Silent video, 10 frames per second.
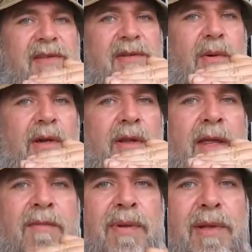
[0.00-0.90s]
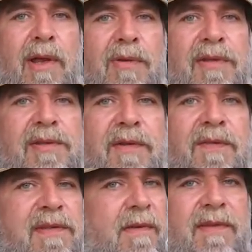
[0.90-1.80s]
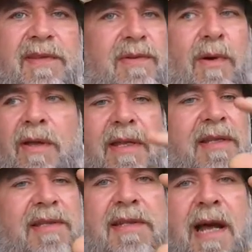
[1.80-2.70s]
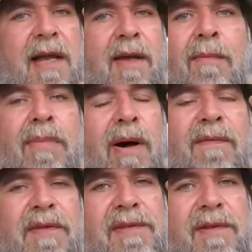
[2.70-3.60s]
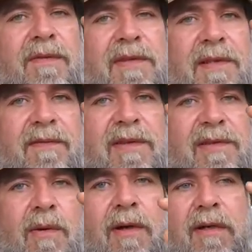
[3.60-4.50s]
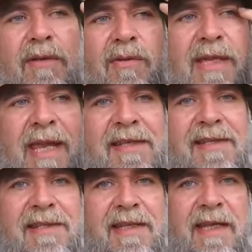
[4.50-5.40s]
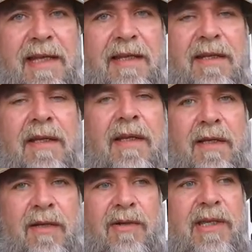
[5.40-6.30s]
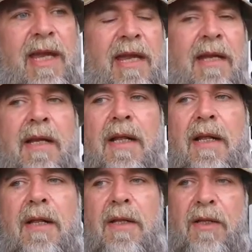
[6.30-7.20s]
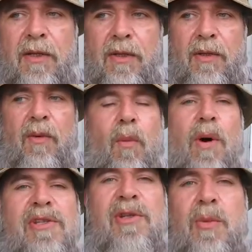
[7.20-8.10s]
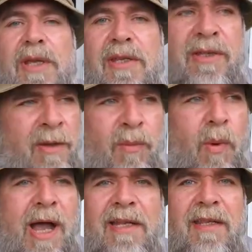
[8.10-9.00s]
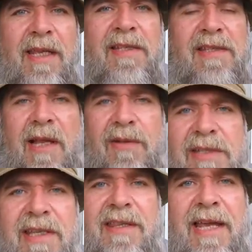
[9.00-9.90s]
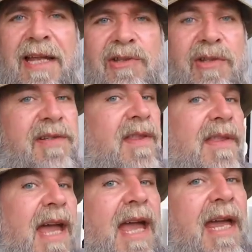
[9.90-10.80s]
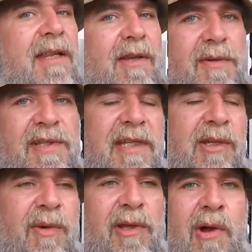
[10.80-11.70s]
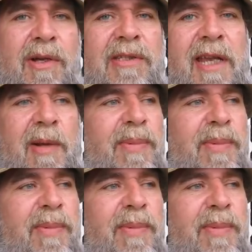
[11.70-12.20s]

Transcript: soil and below the surface of the soil. It is not above the surface of the soil. You can't see it. Okay? What do we then? Why do they sell dethatchers? They, those secret lawn care